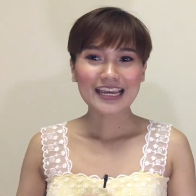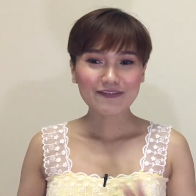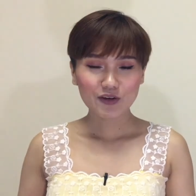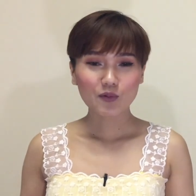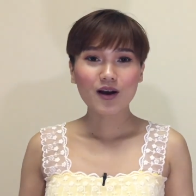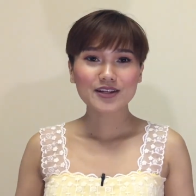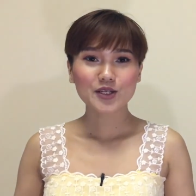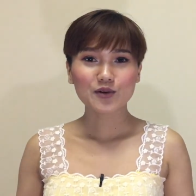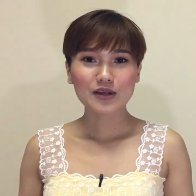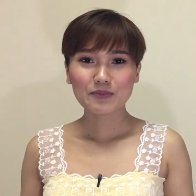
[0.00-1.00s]
if you want
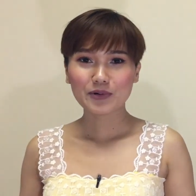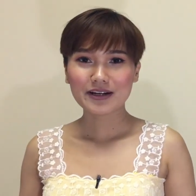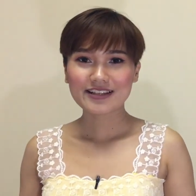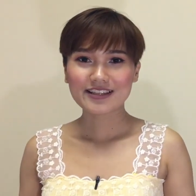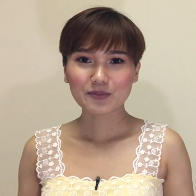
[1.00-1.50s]
to impress